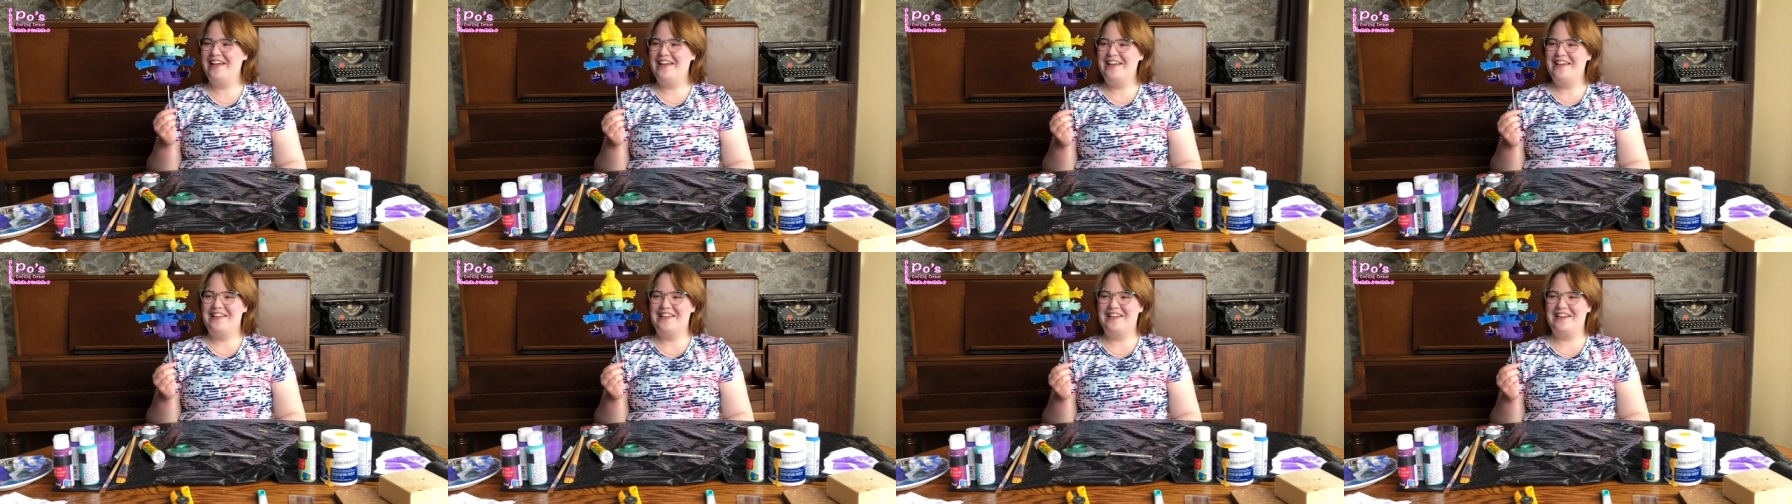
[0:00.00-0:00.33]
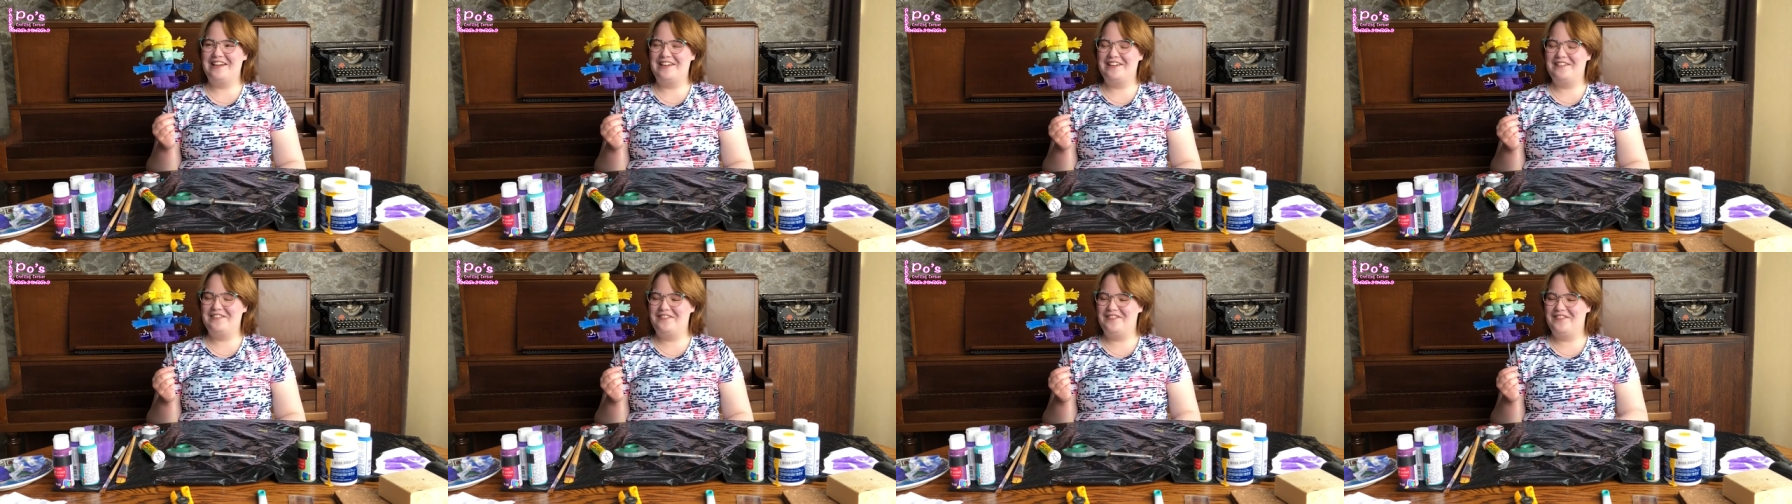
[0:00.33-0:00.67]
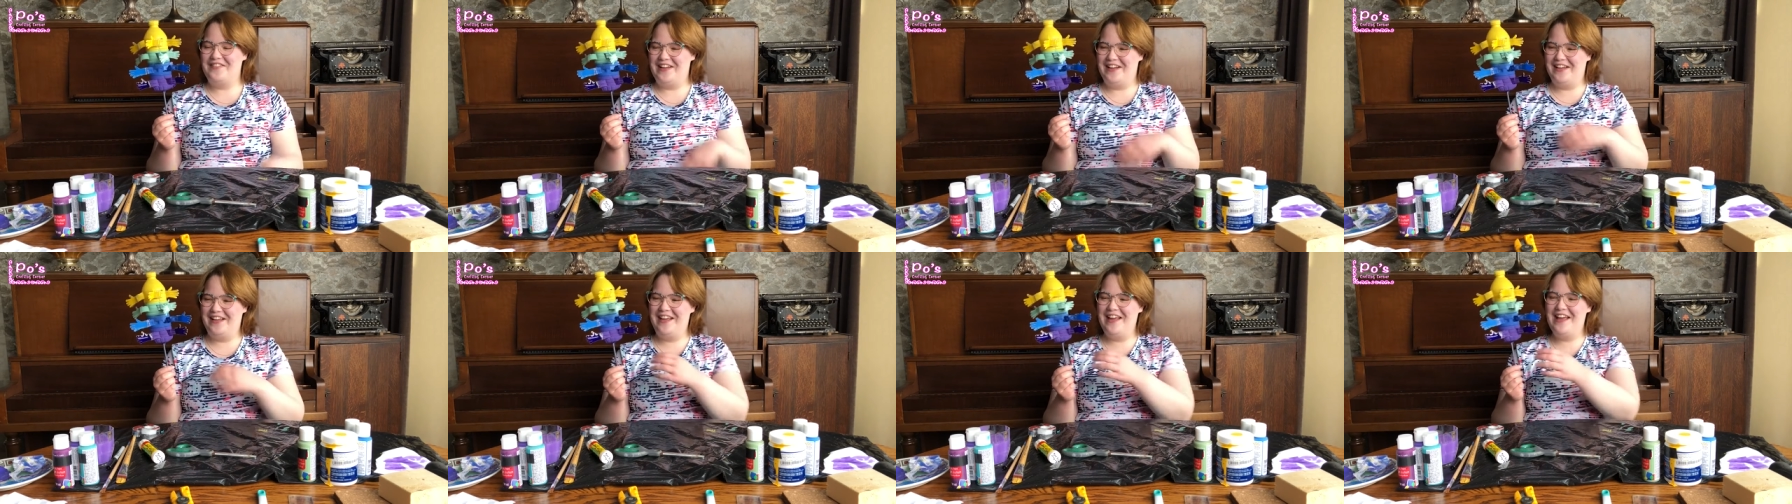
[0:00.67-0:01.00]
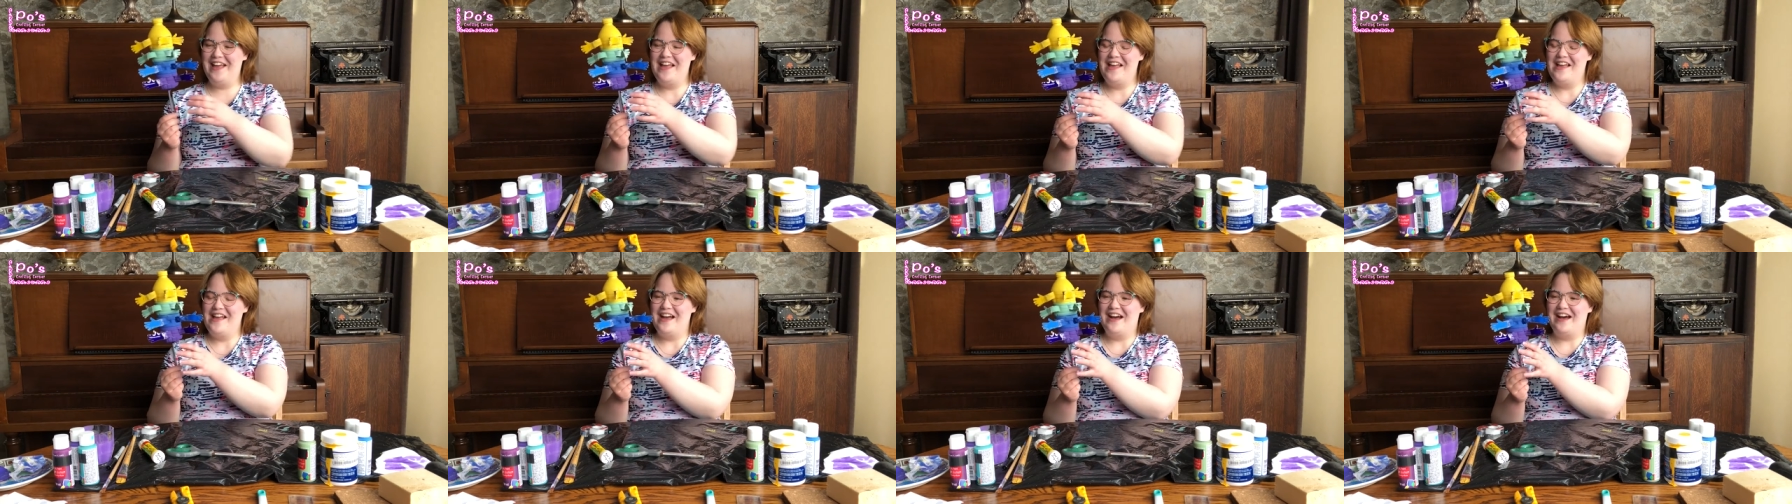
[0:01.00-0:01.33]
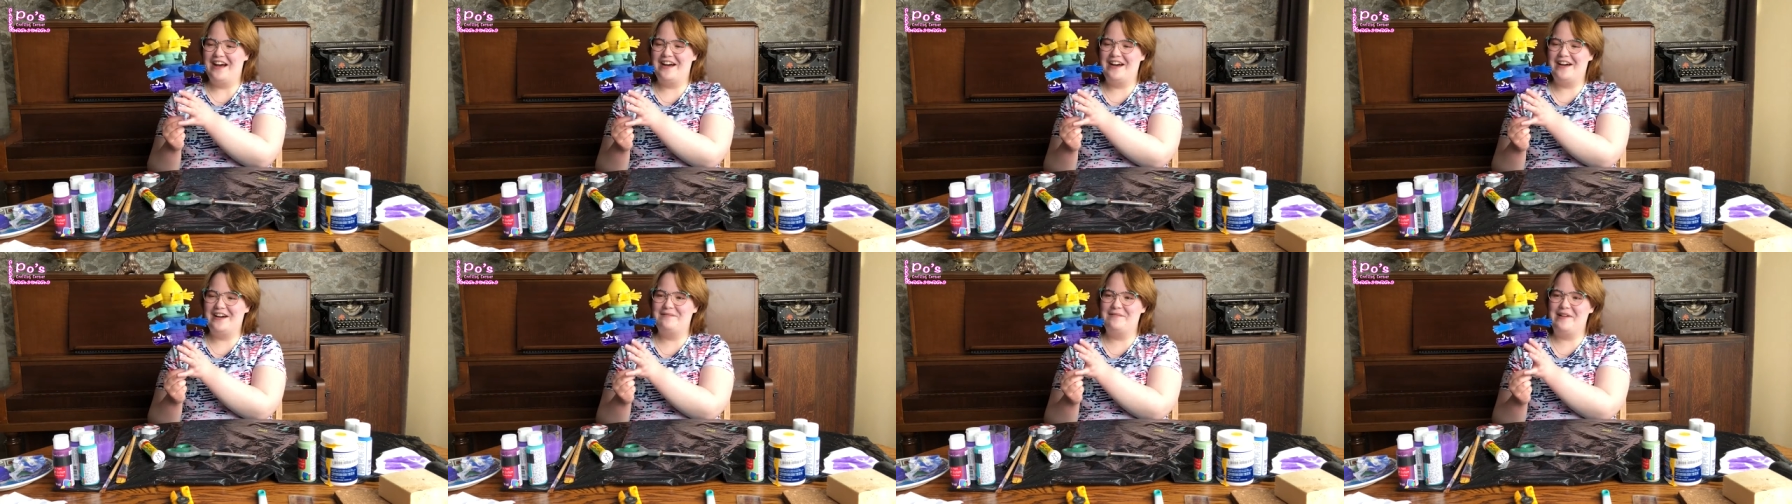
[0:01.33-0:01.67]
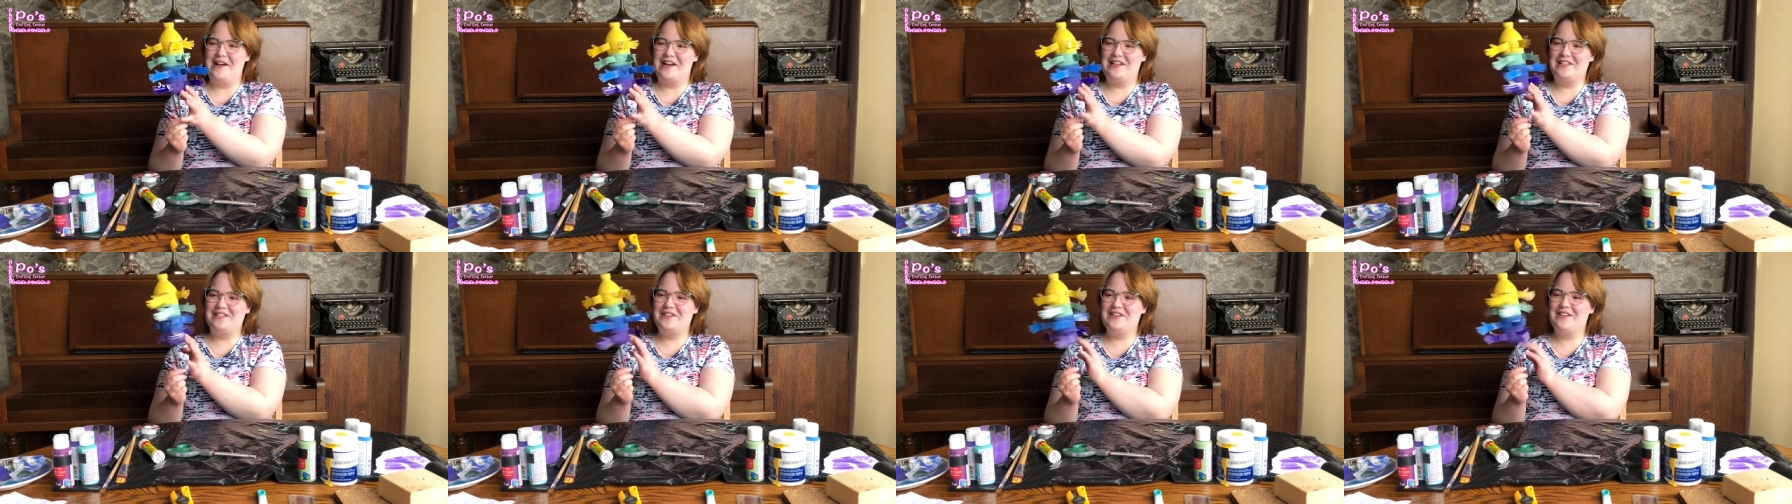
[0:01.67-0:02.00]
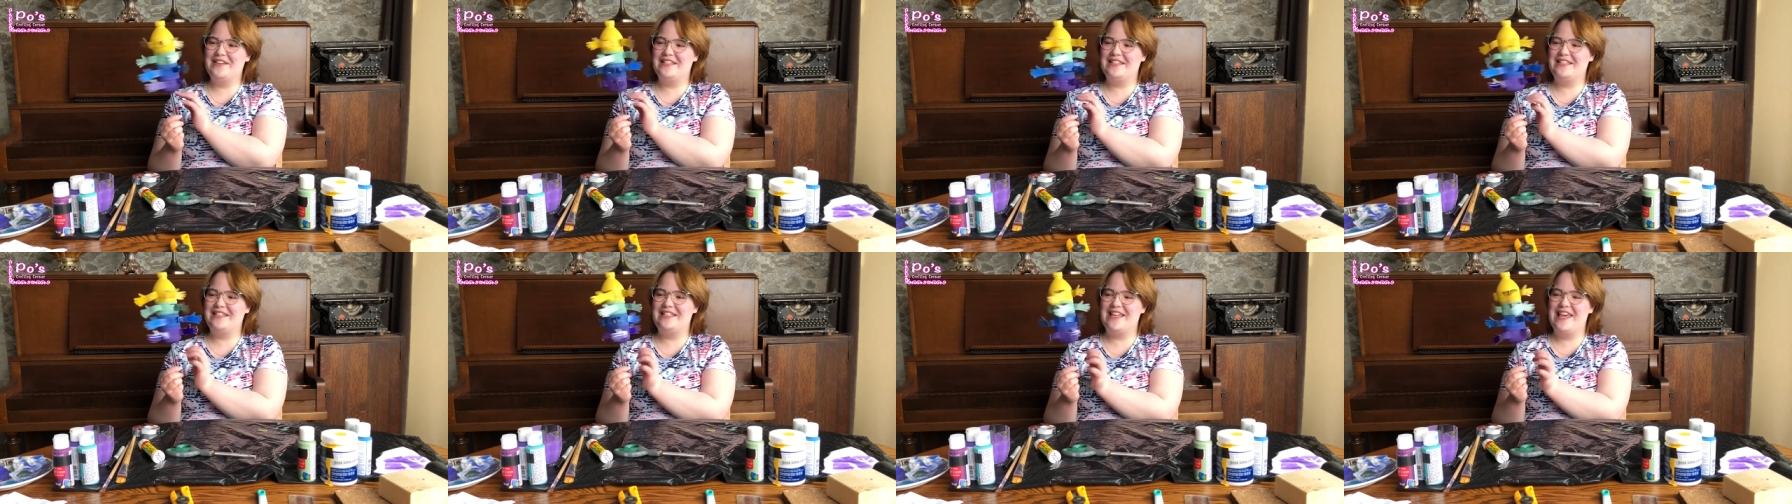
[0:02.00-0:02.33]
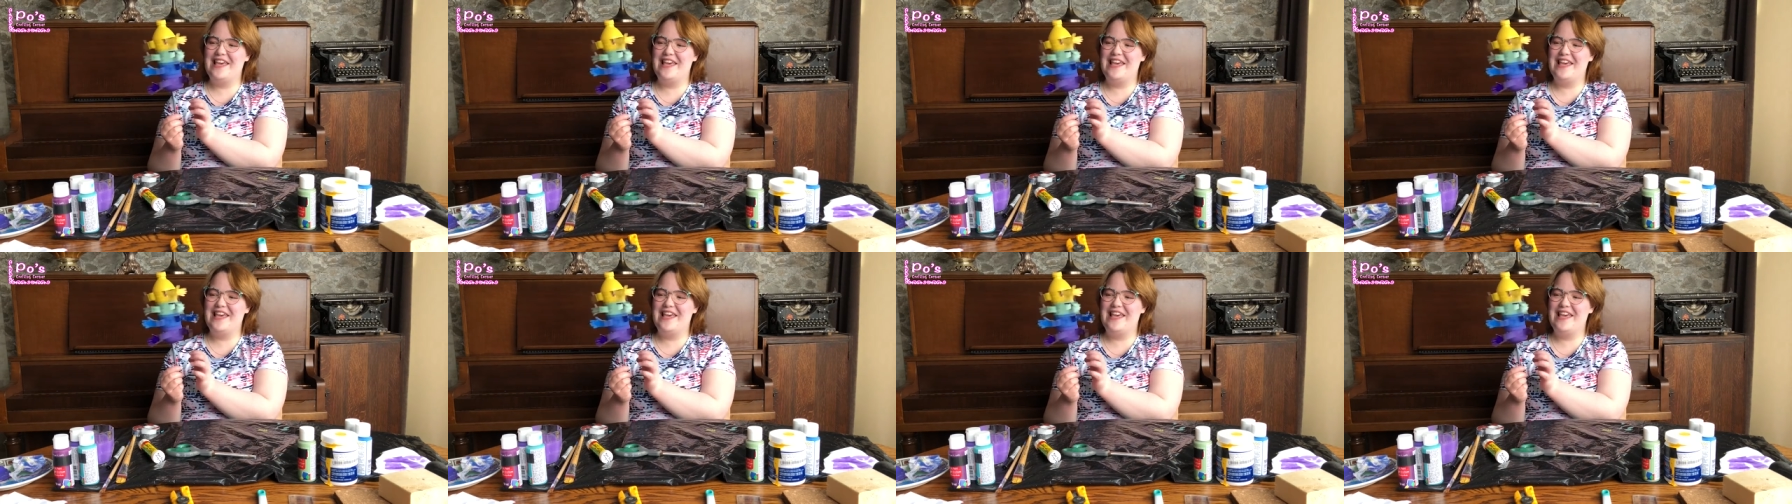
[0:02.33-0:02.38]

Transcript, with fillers: Kind of funny. Um, as you can see,